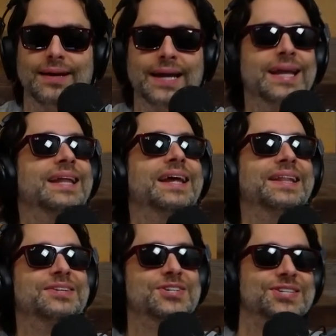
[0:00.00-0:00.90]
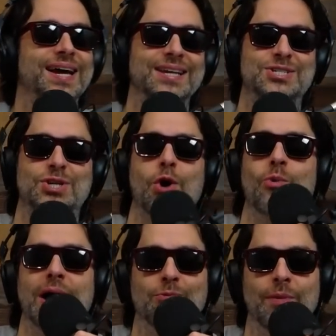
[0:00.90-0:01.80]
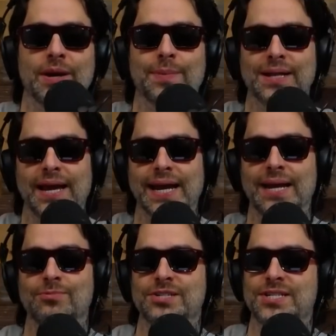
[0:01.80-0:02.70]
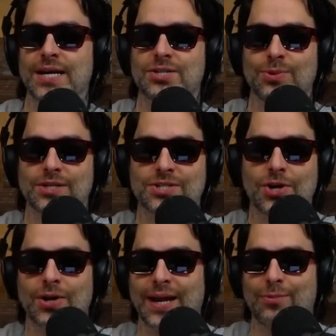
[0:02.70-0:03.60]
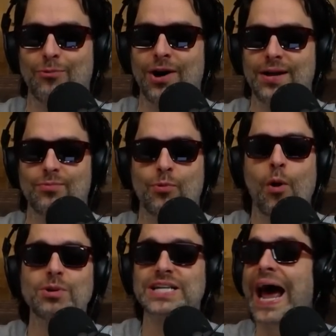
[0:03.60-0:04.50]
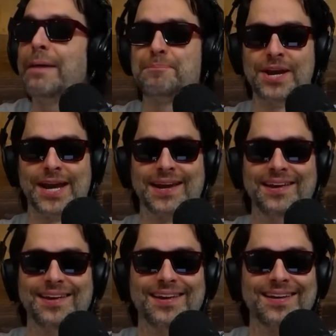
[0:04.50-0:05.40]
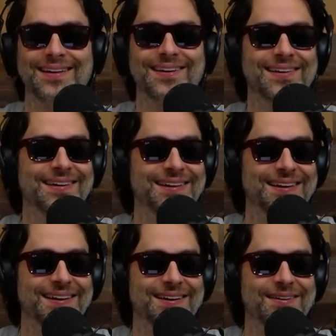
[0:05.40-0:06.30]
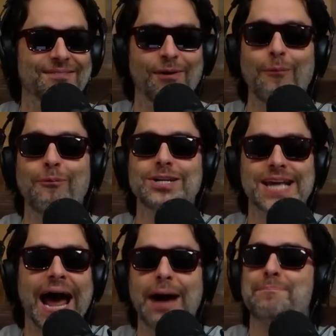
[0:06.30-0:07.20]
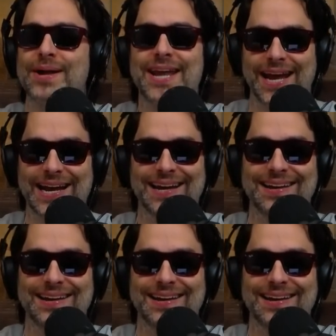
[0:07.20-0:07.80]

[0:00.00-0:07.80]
And then and then she's like, it's so white woman to be like, and it was sexual assault. Like, what? What was happening? What was happening?